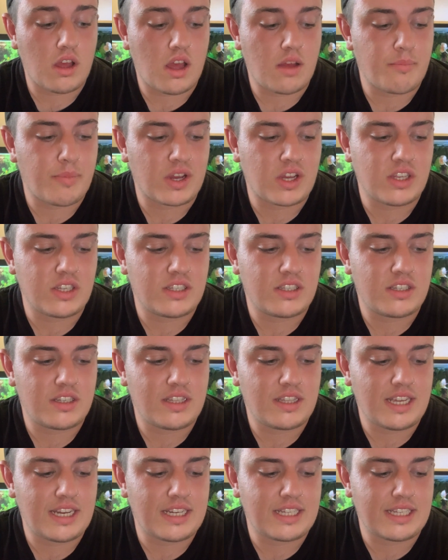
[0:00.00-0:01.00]
because at
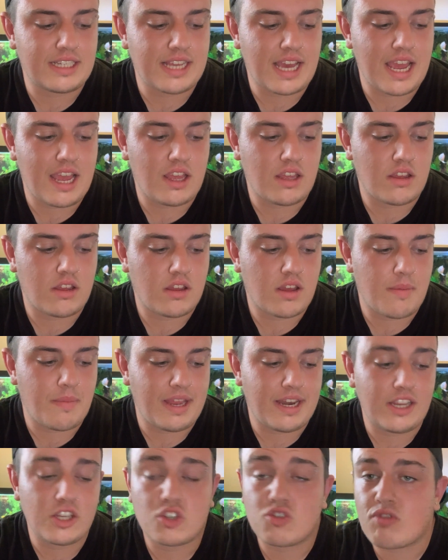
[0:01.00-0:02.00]
the end of the day, I
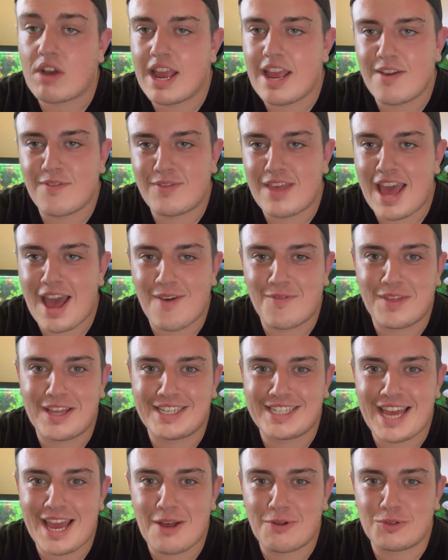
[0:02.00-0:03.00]
mean, it's great if they have their
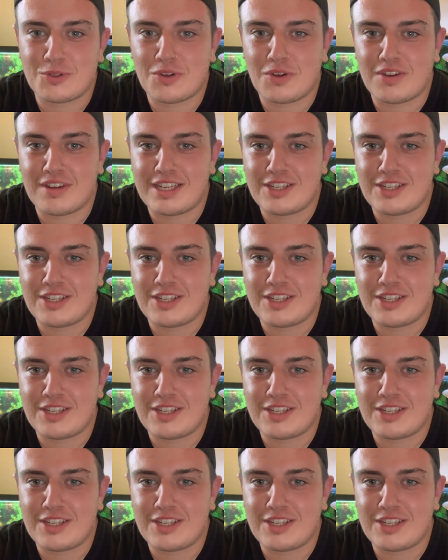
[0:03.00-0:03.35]
tails on.